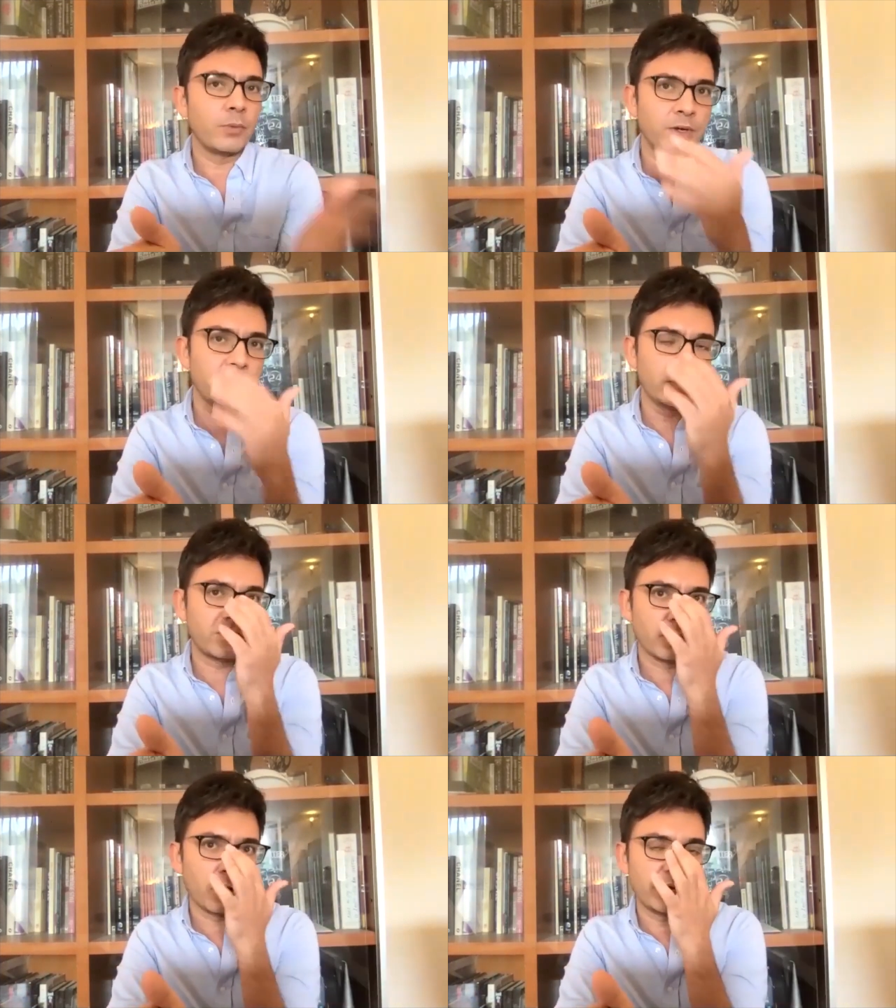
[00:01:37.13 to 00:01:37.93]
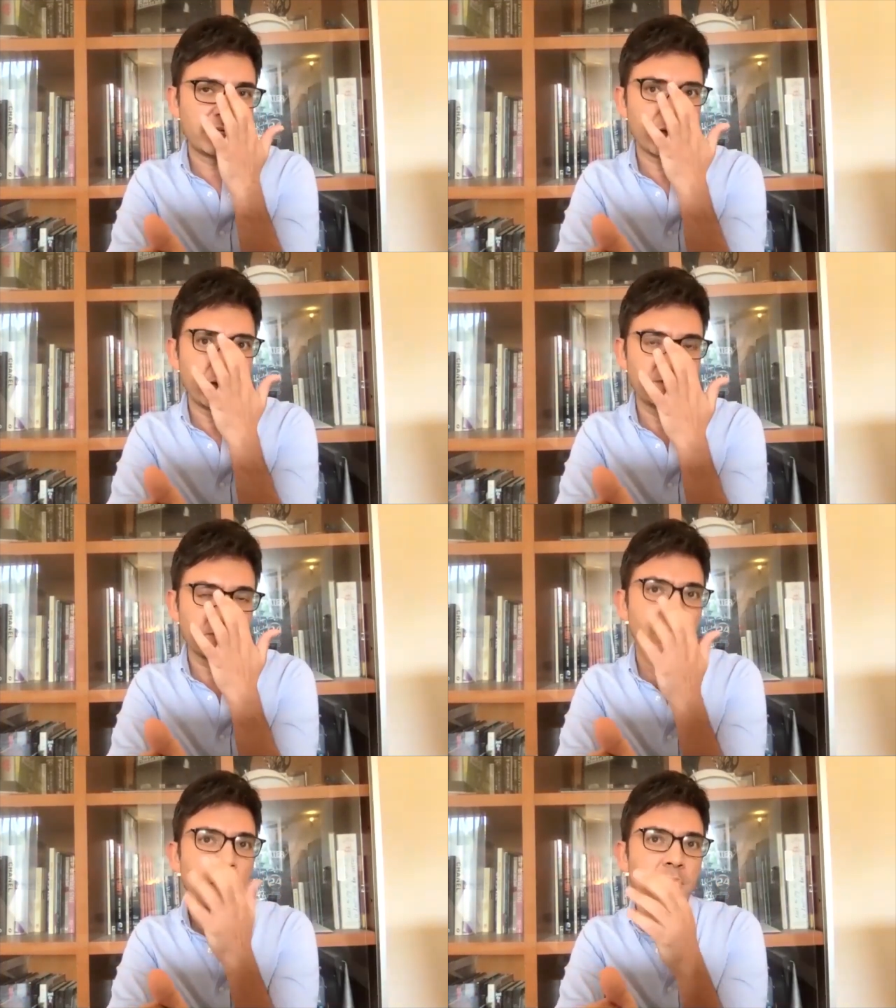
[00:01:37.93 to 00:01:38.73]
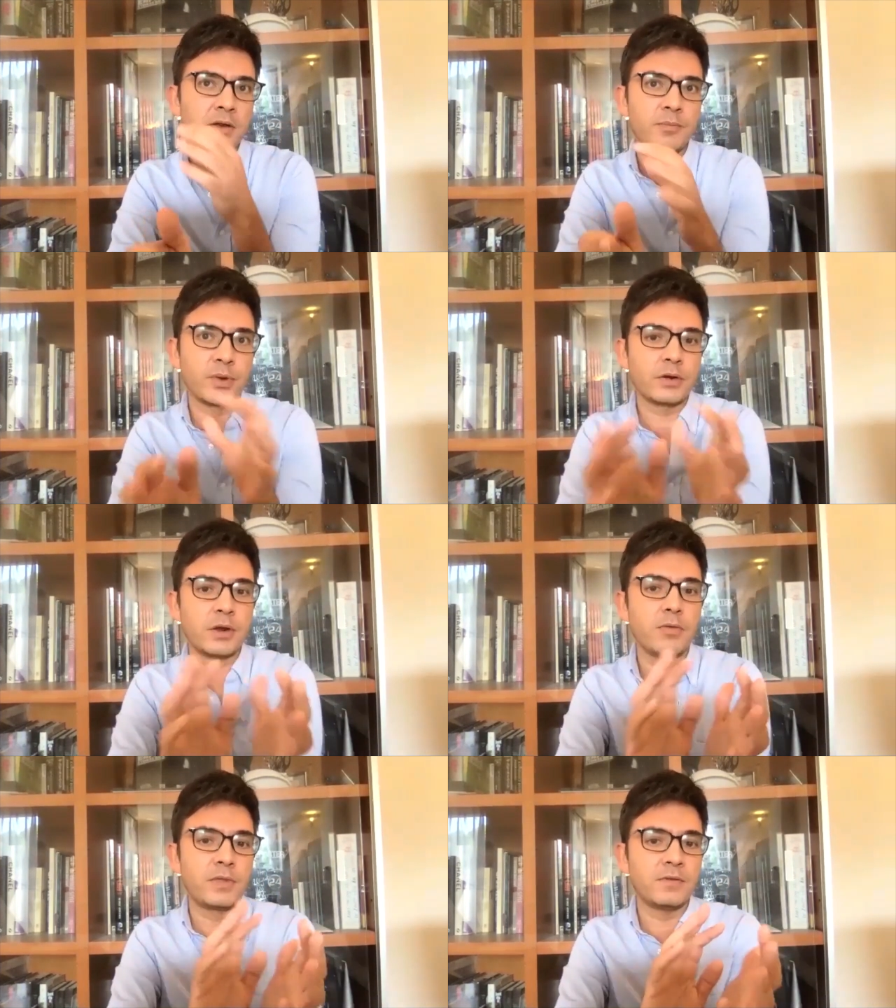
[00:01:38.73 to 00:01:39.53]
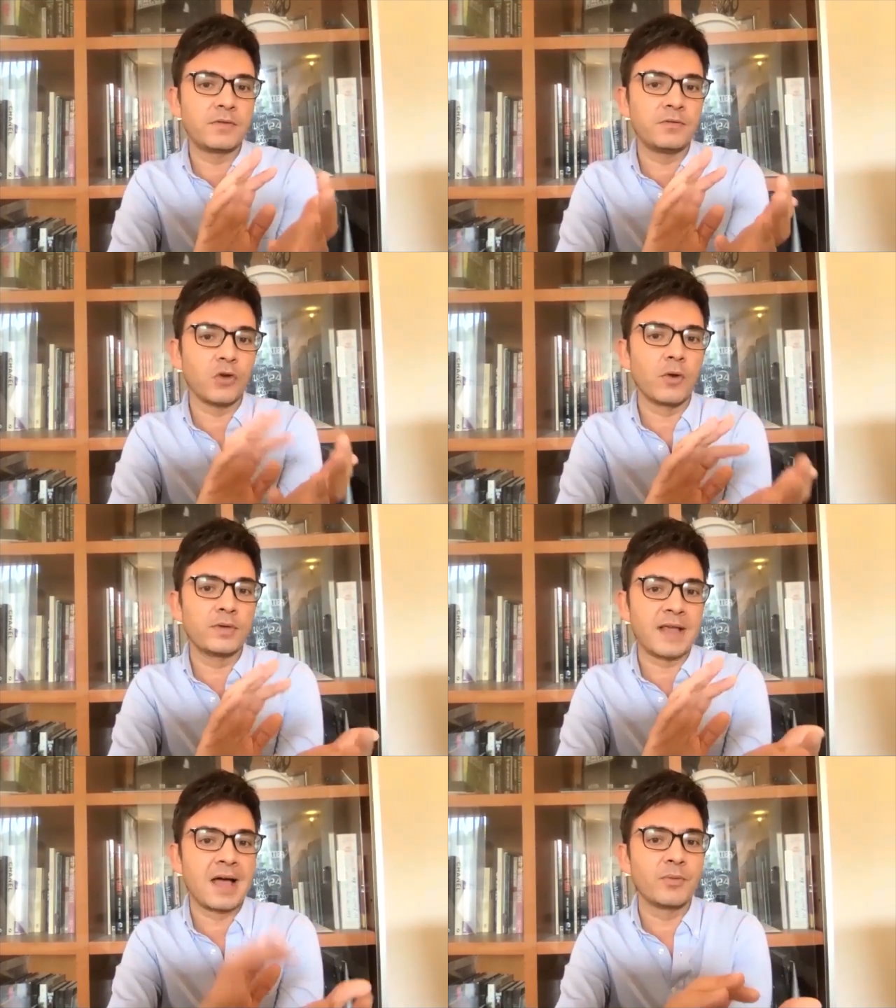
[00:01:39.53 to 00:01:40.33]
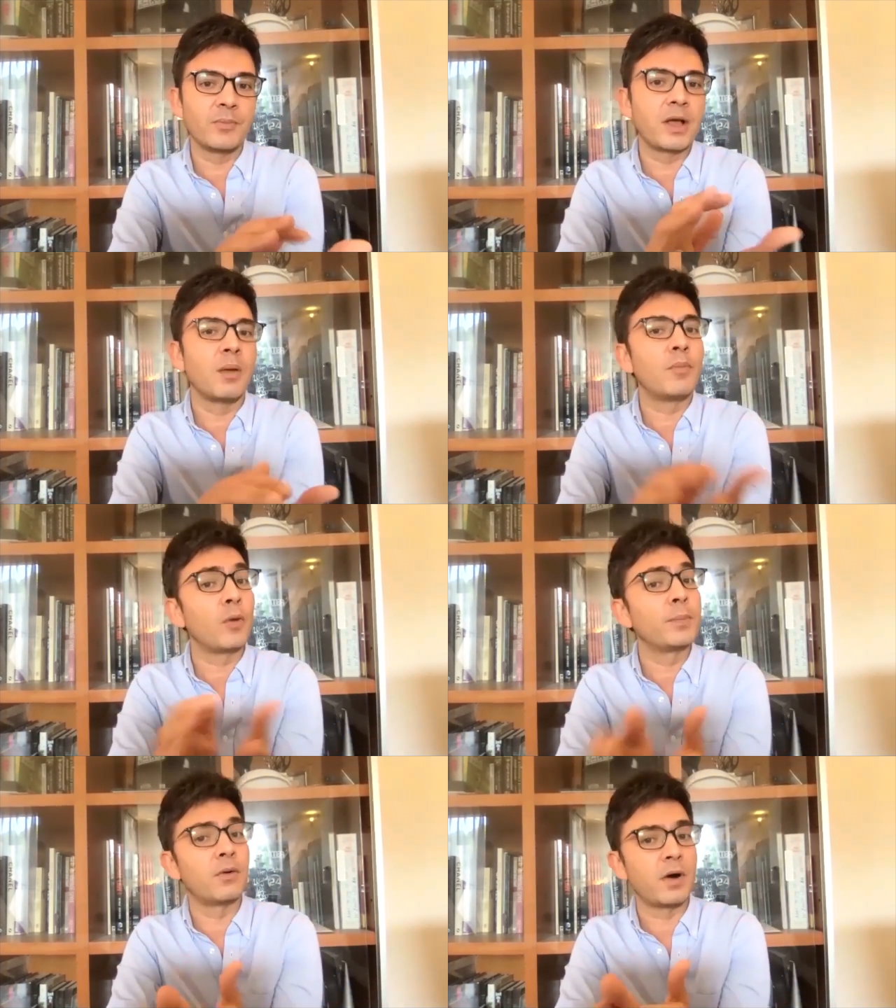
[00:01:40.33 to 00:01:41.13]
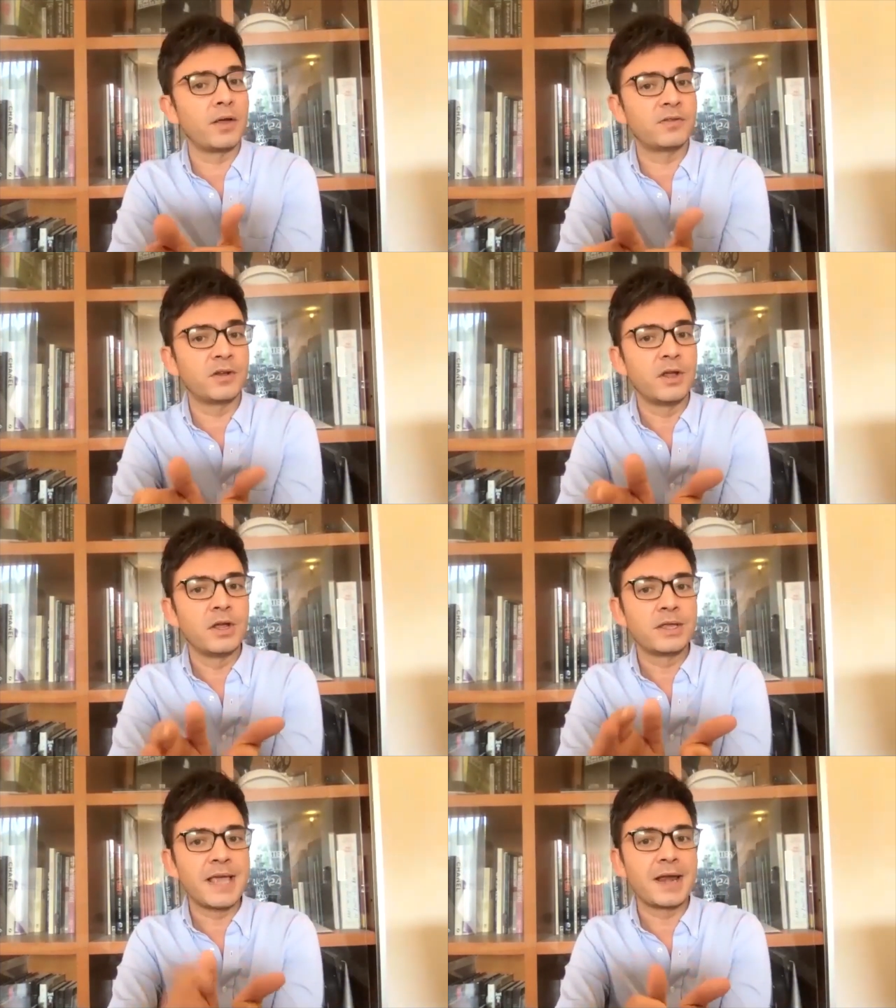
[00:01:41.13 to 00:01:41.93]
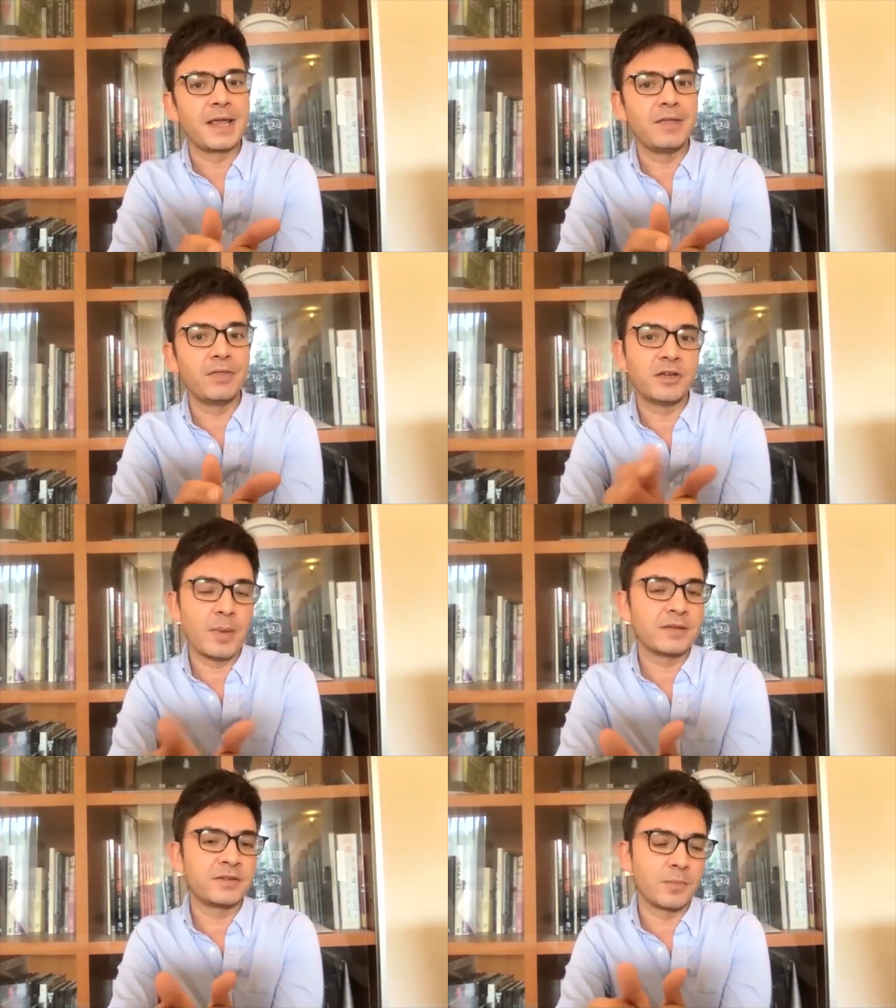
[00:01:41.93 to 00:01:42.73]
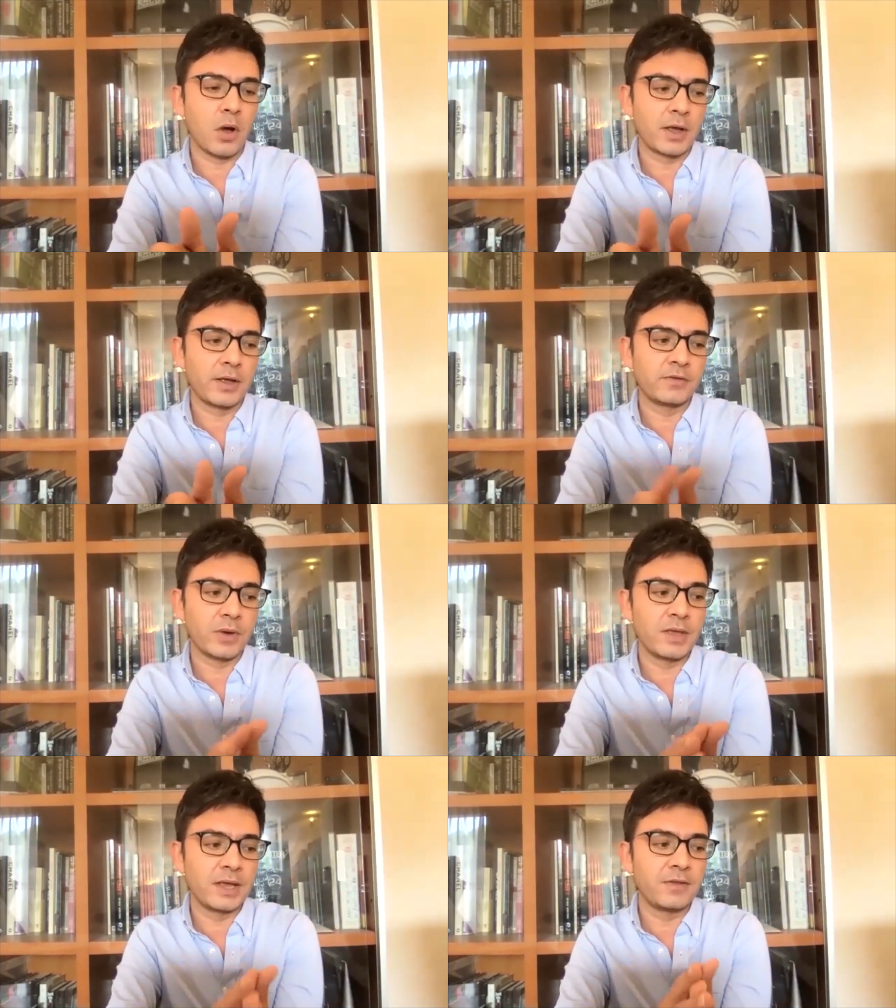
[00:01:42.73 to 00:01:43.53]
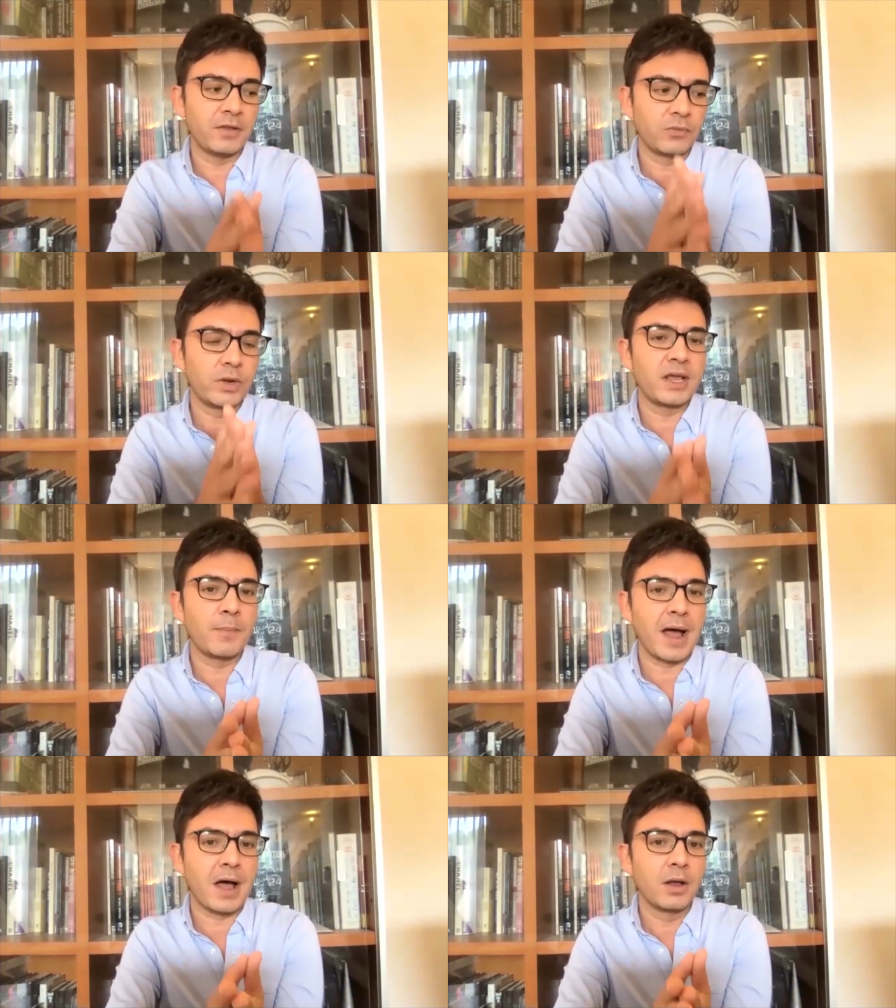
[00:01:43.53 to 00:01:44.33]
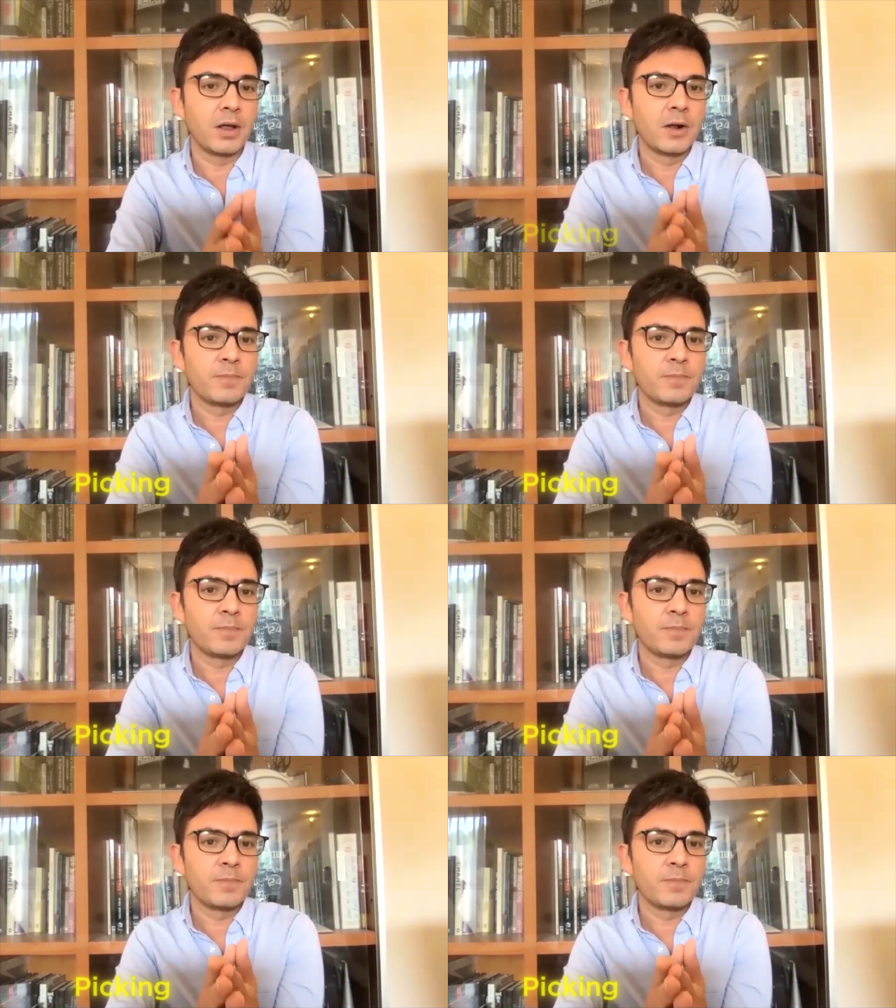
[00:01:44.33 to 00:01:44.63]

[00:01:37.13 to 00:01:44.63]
We do this a lot internally as a fund, but, you know, these genres haven't become popularized yet in the domestic market. So I think it's really about